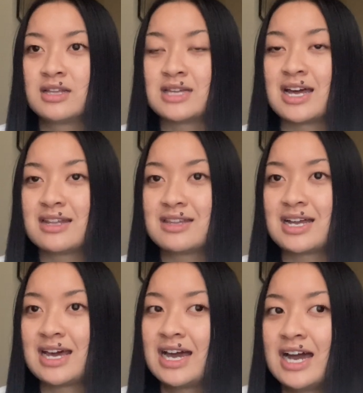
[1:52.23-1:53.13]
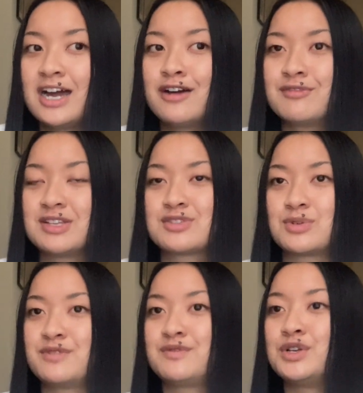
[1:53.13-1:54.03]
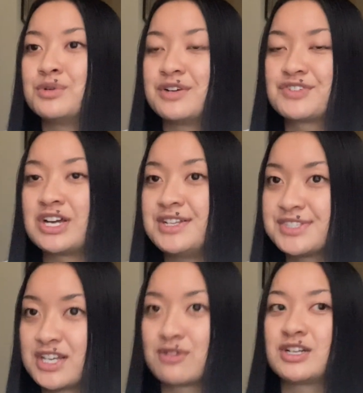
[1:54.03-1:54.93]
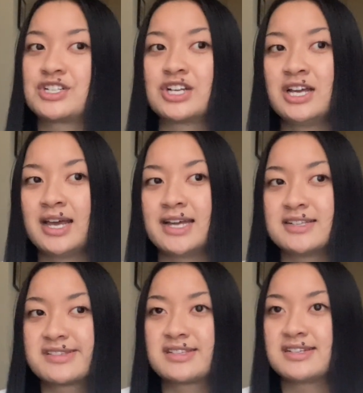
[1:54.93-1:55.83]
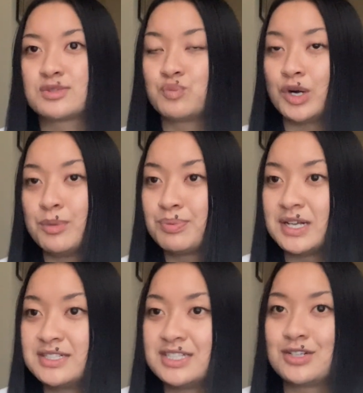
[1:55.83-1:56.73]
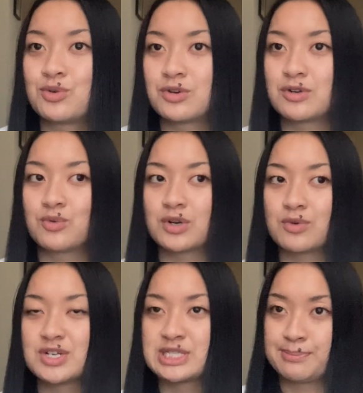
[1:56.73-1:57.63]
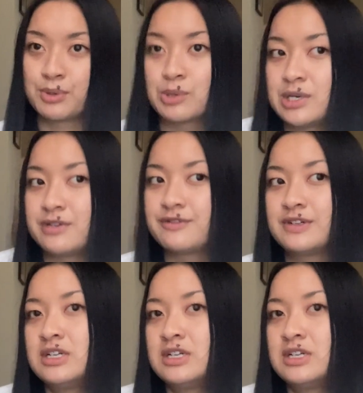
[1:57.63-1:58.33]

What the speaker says: that have this sort of note of Chinese licorice, and it's well blended or supportive